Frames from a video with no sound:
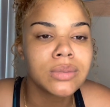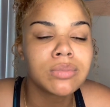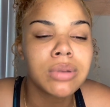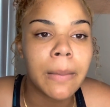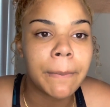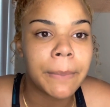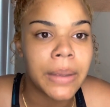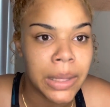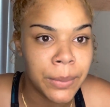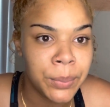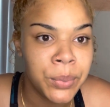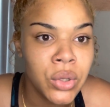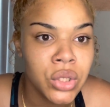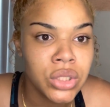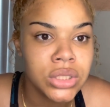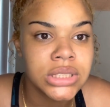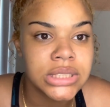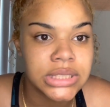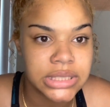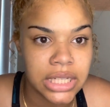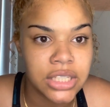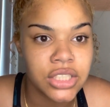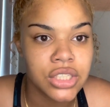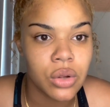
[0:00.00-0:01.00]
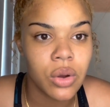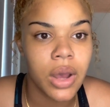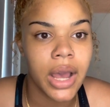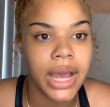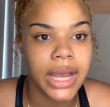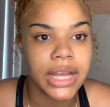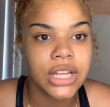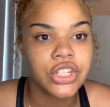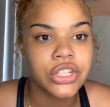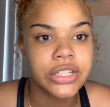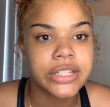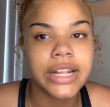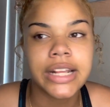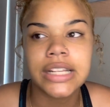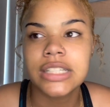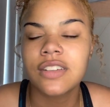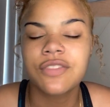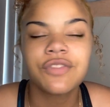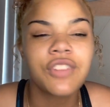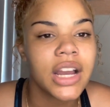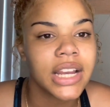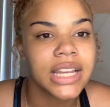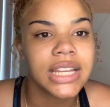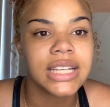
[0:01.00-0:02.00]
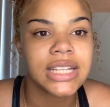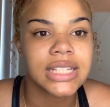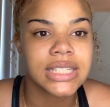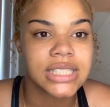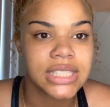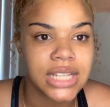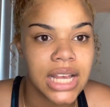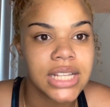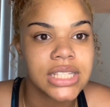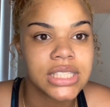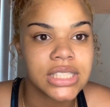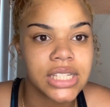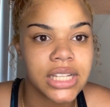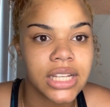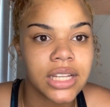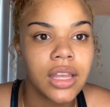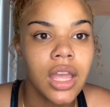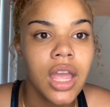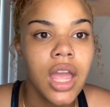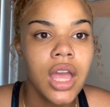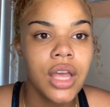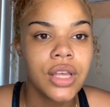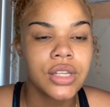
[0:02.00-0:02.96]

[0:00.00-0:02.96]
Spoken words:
but people's dental hygiene is fucking disgusting.